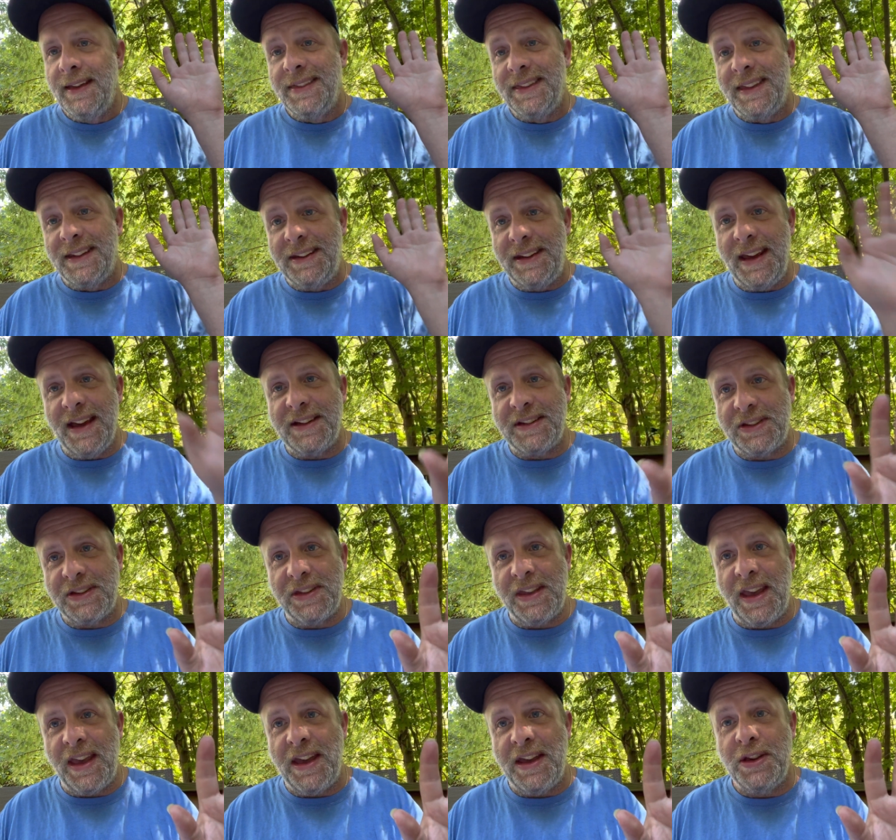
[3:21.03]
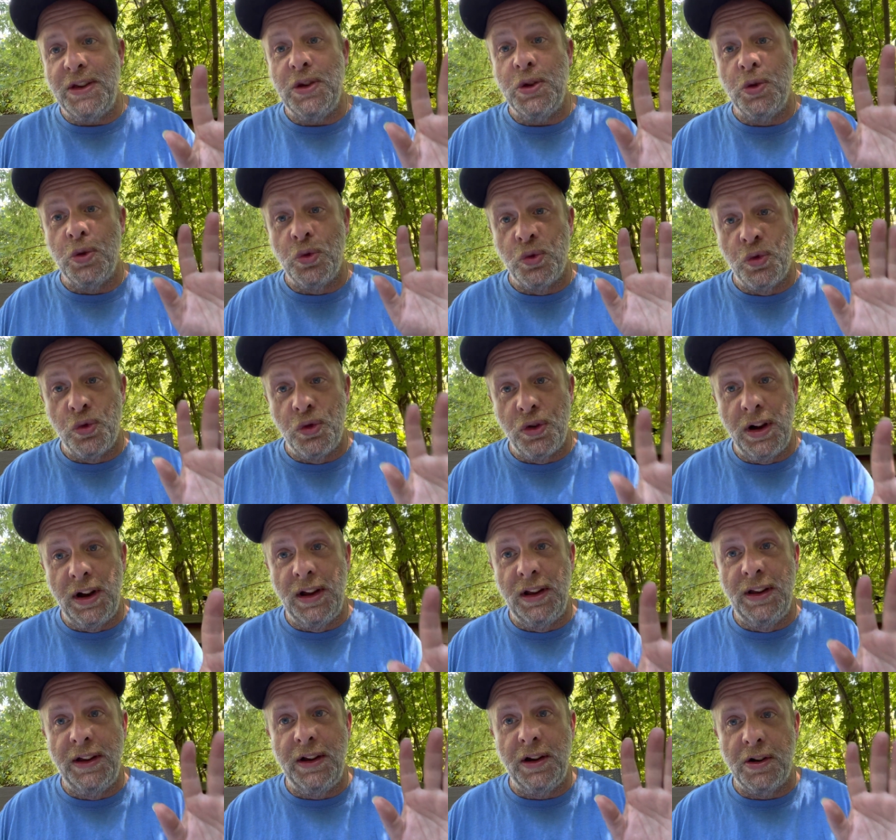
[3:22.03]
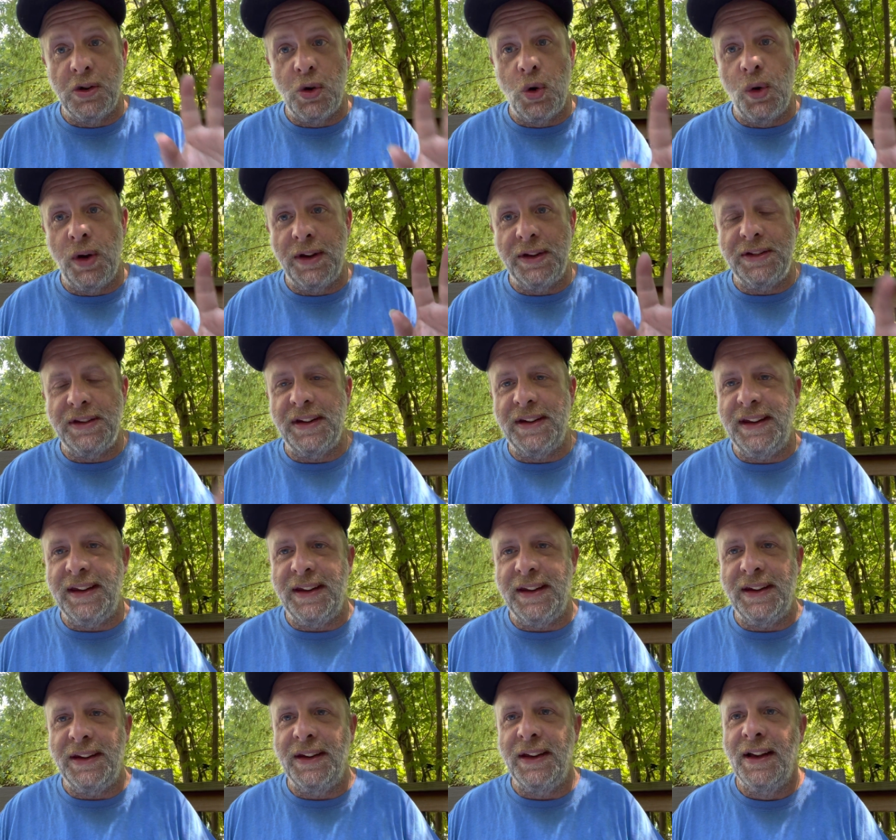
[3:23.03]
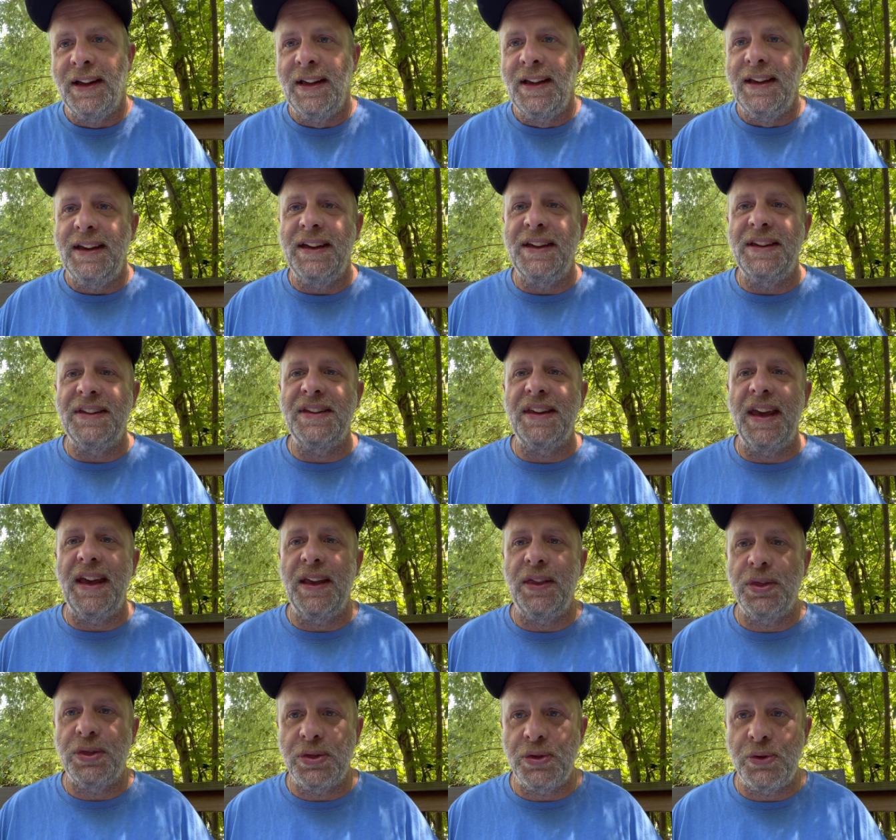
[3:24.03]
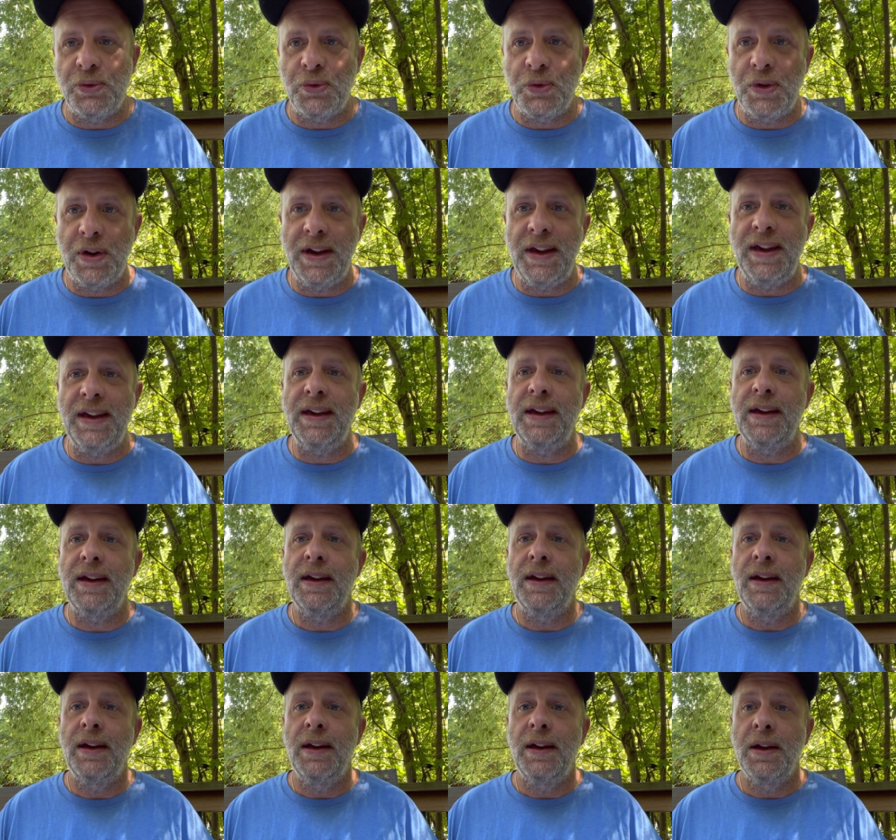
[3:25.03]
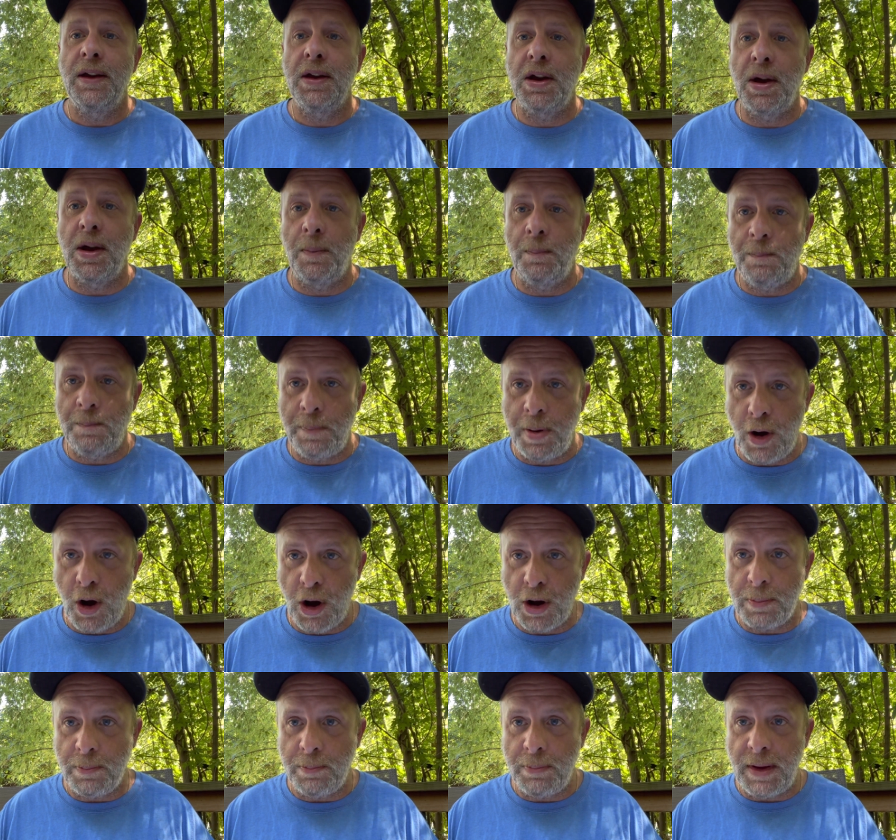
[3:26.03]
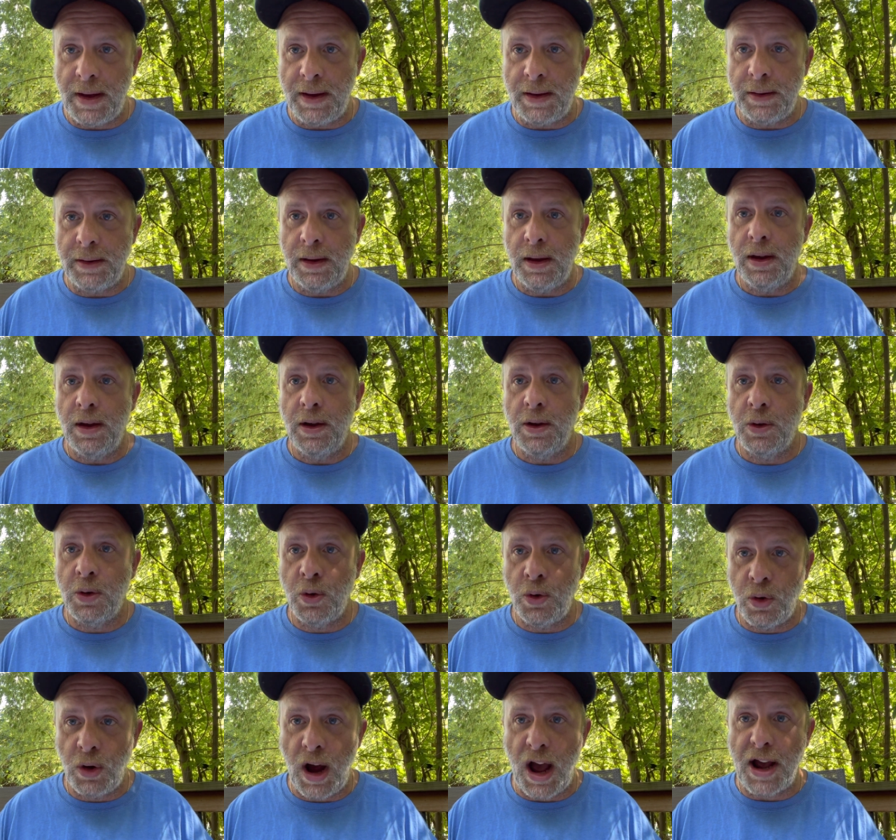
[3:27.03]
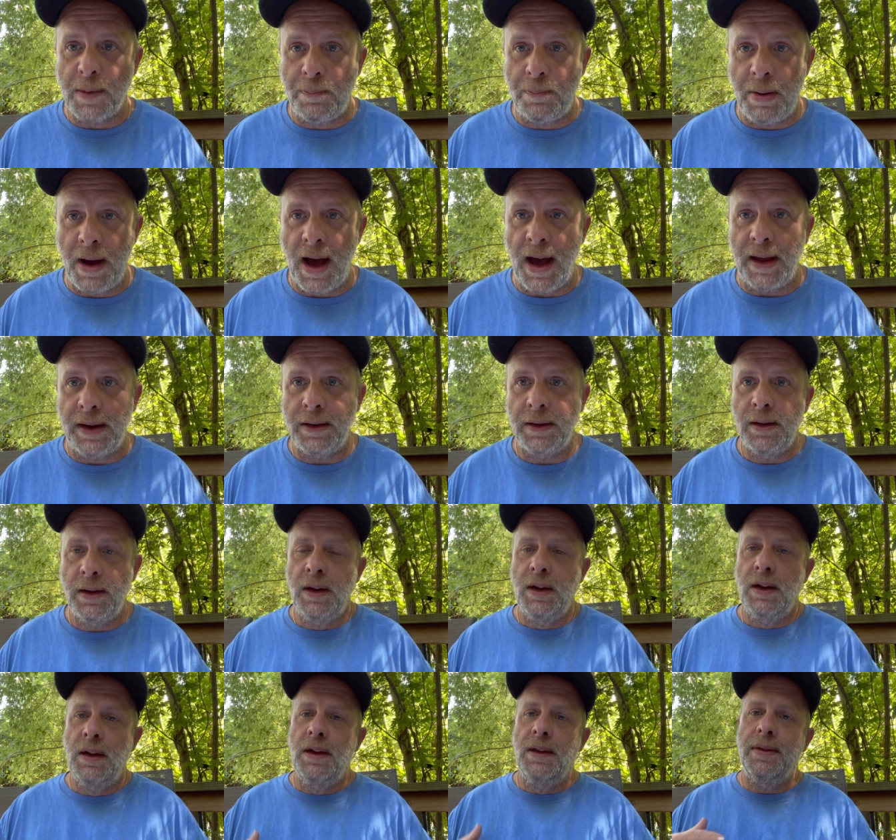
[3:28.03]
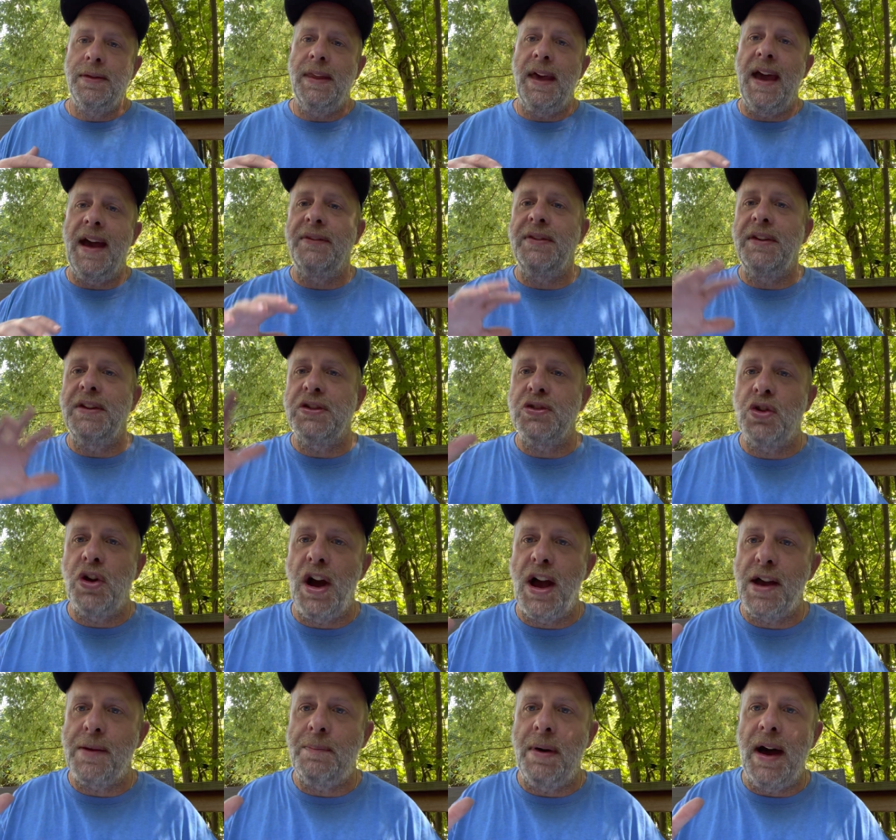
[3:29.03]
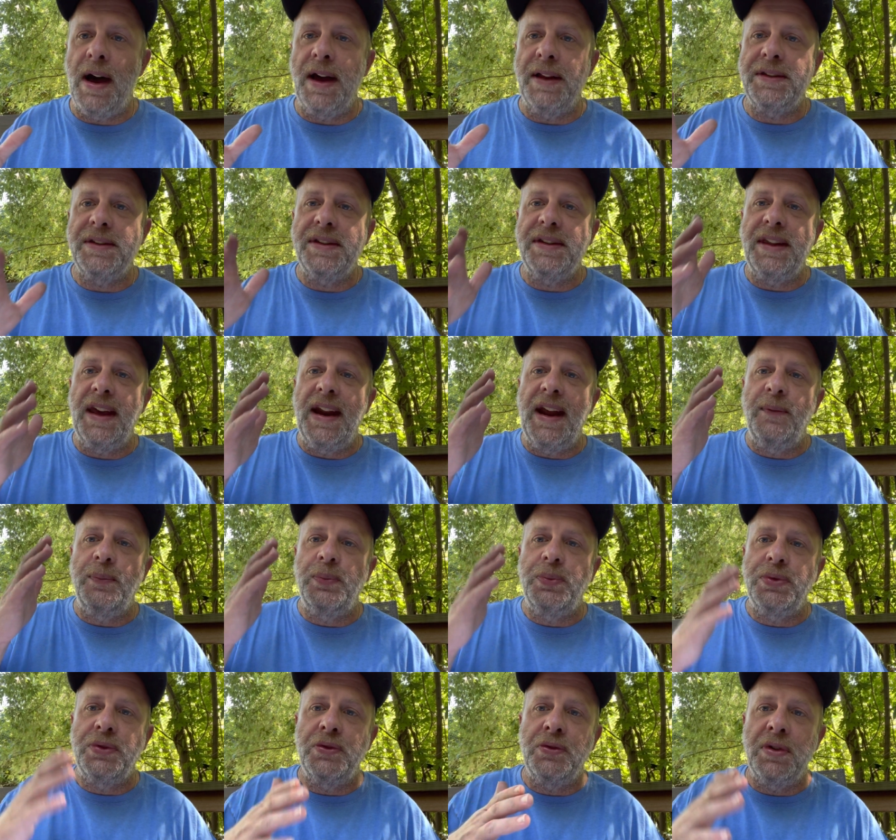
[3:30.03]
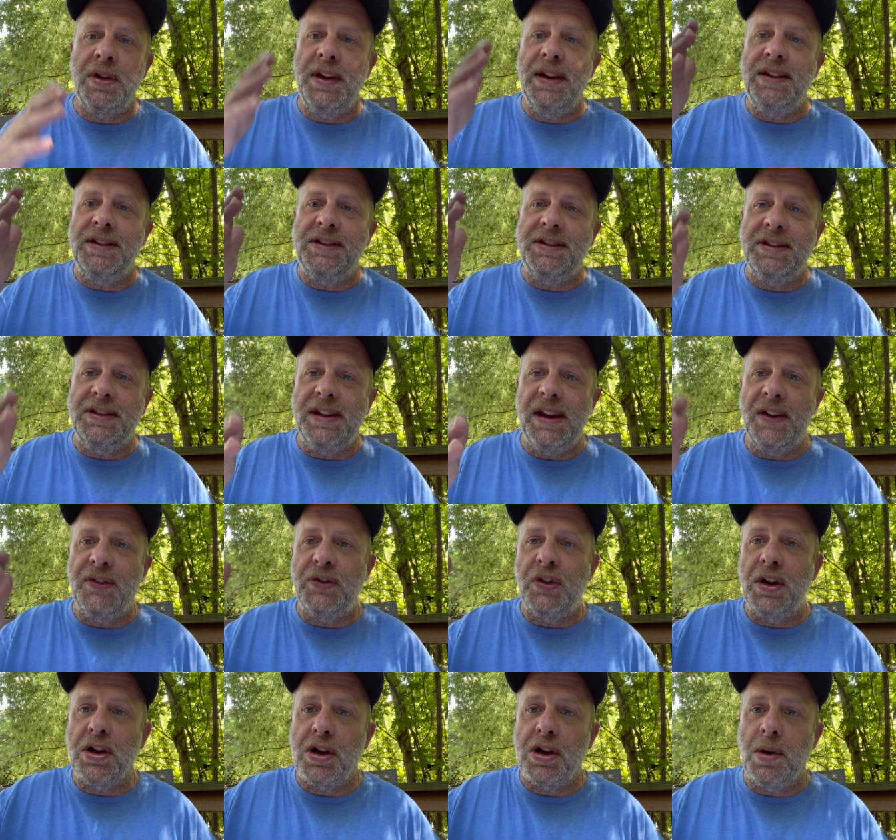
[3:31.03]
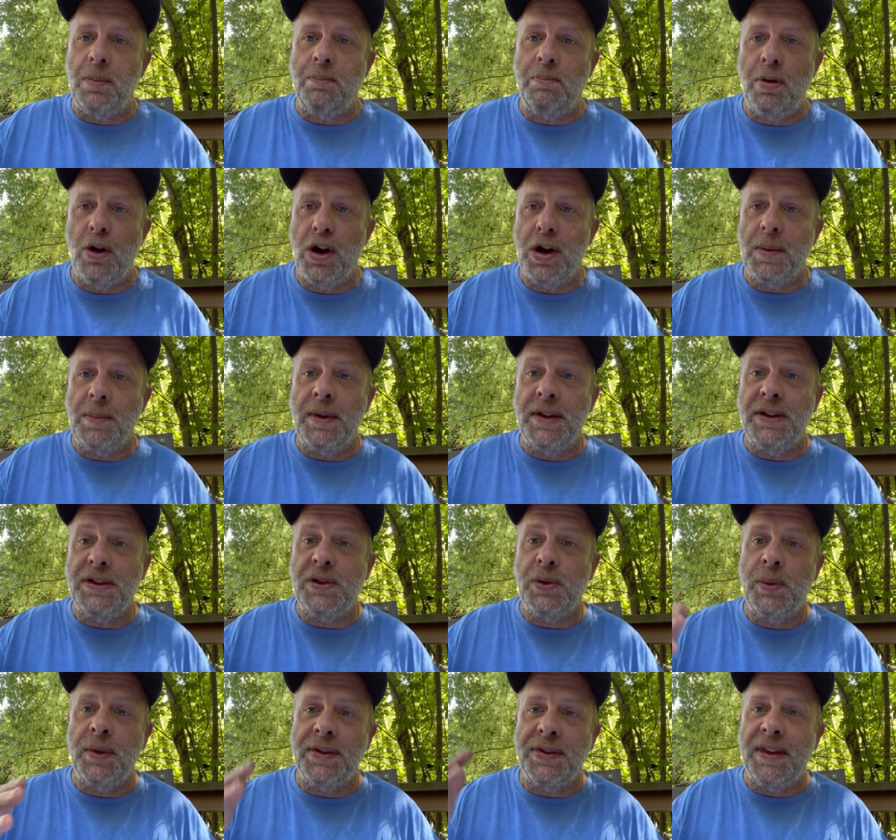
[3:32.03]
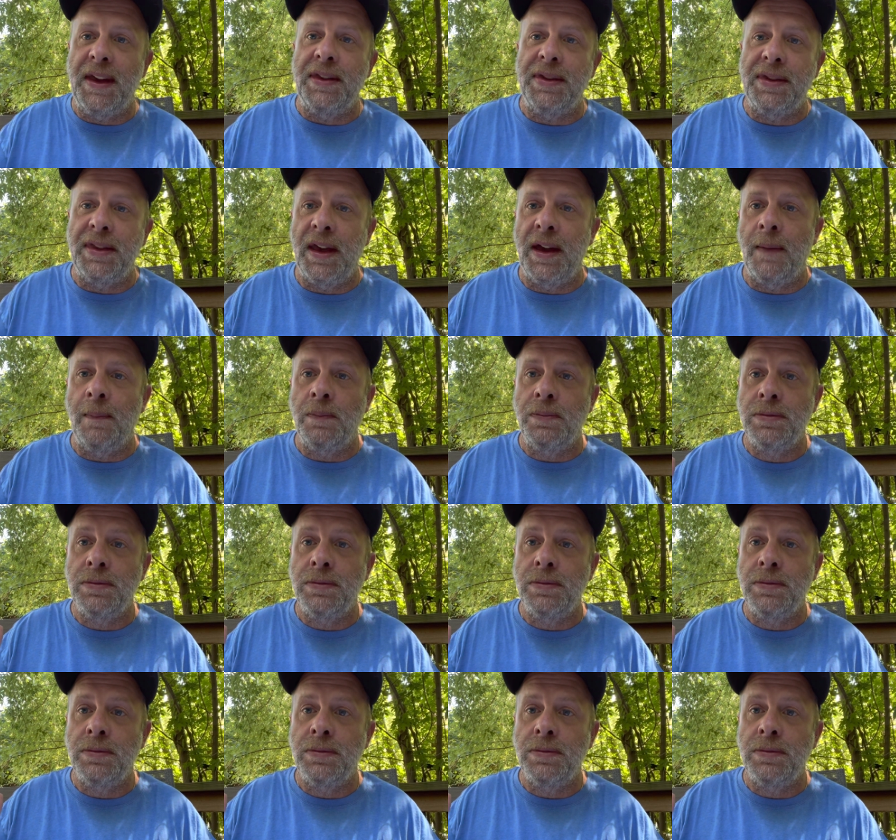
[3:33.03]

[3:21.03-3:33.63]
The next thing you really are going to need is a three compartment crock pot. They have these crock pots that have three different compartments within them.